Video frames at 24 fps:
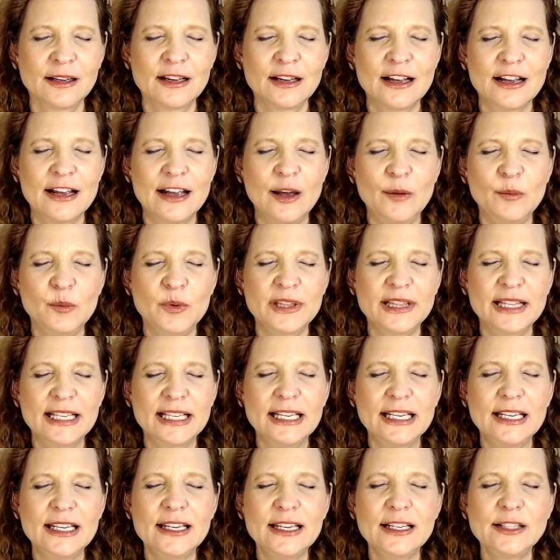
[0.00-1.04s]
And with
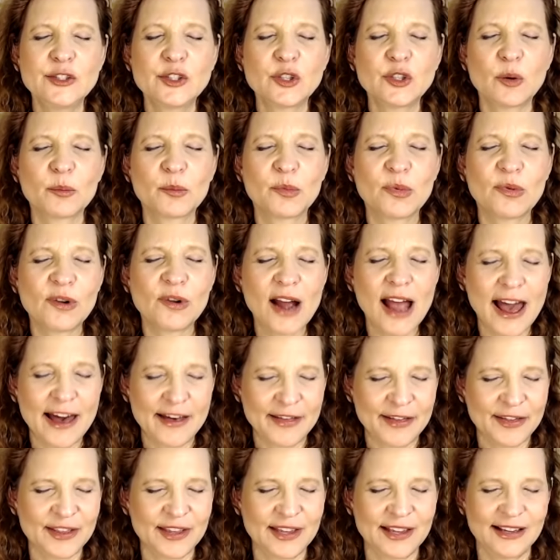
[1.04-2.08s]
each
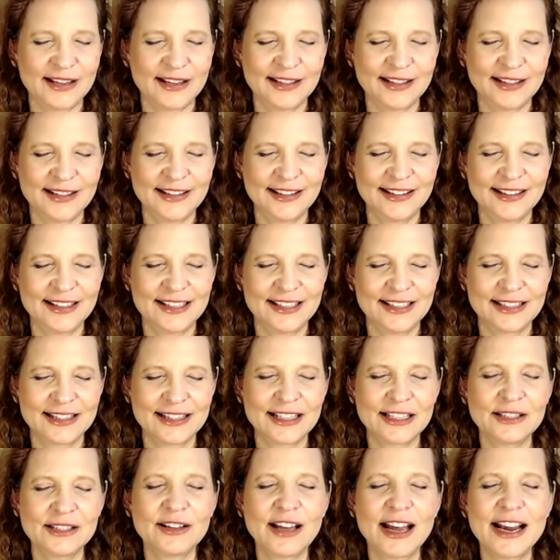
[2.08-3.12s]
breath,
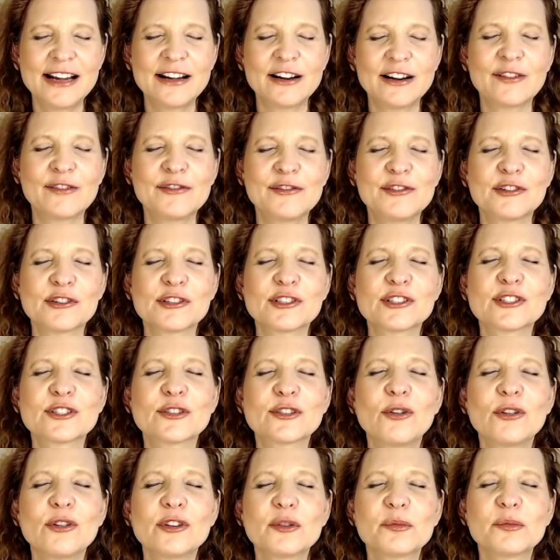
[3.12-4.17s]
the light of your
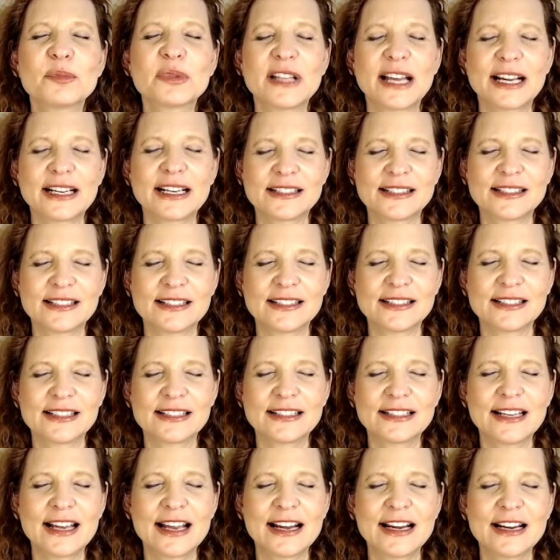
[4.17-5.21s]
solar plexus is
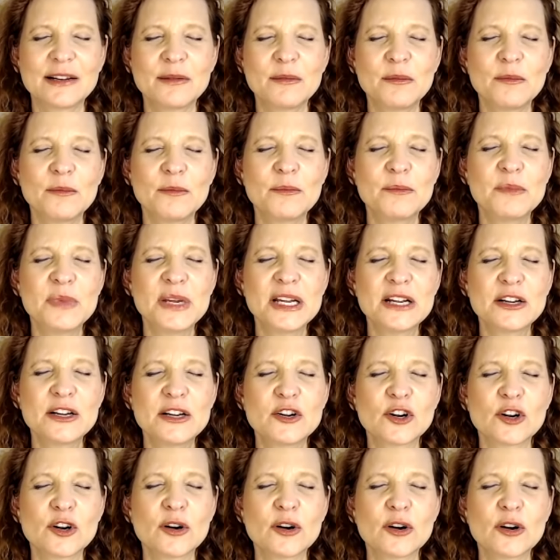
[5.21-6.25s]
getting
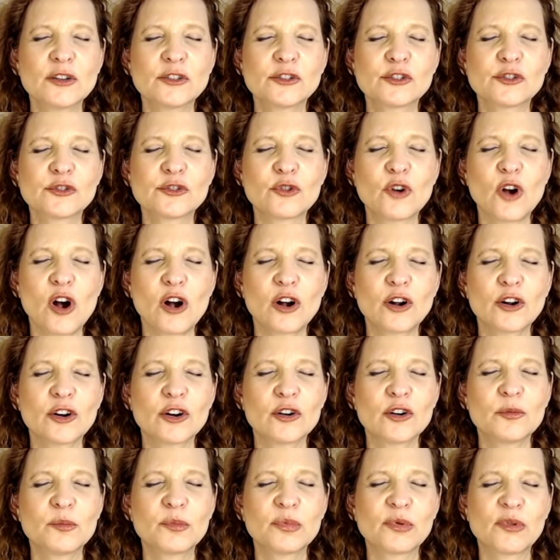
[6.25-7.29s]
bigger,
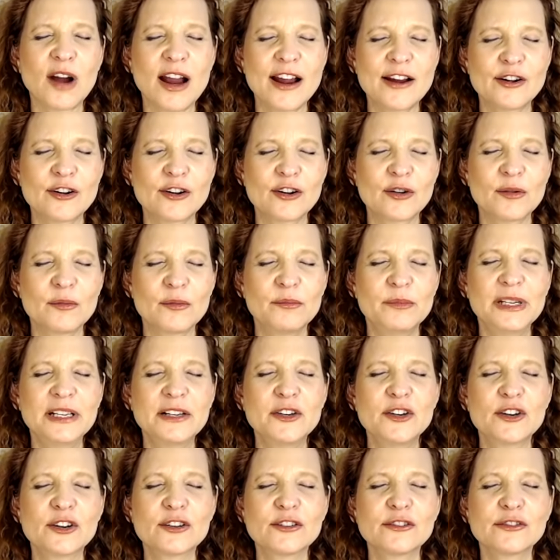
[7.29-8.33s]
stronger, brighter,
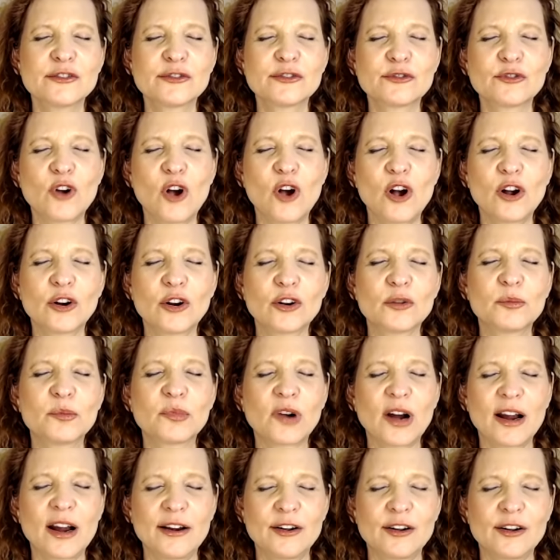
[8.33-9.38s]
bigger, stronger,
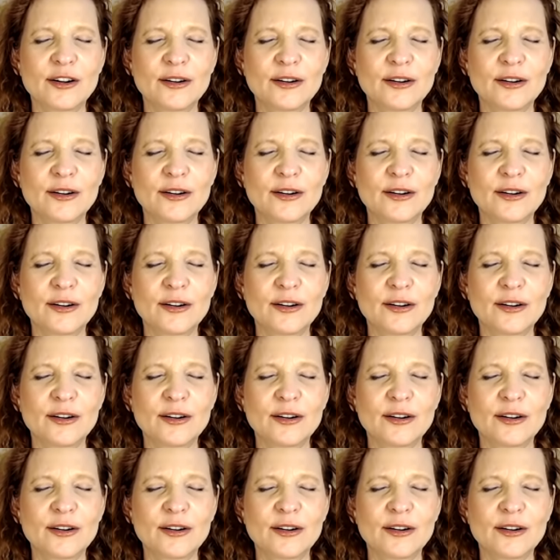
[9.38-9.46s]
brighter.